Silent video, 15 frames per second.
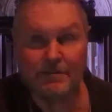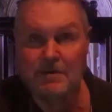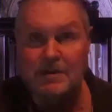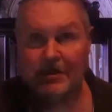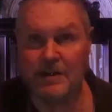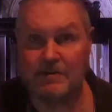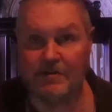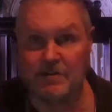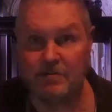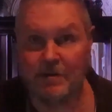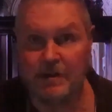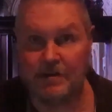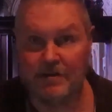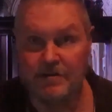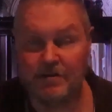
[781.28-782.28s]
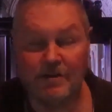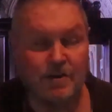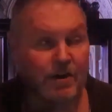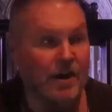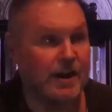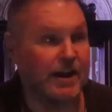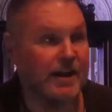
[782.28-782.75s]
and I'm going to give a speech,
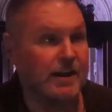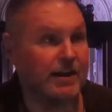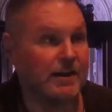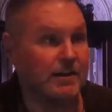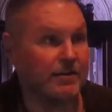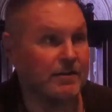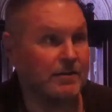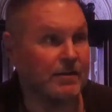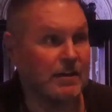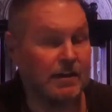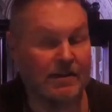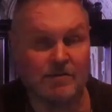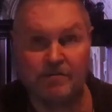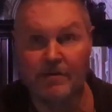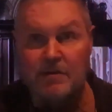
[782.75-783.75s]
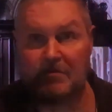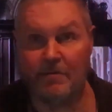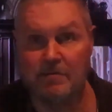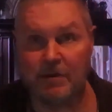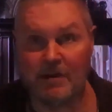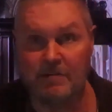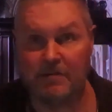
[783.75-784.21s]
and it's
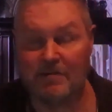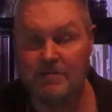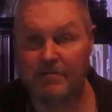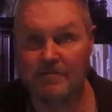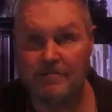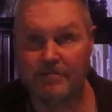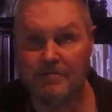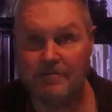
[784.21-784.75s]
filled with people,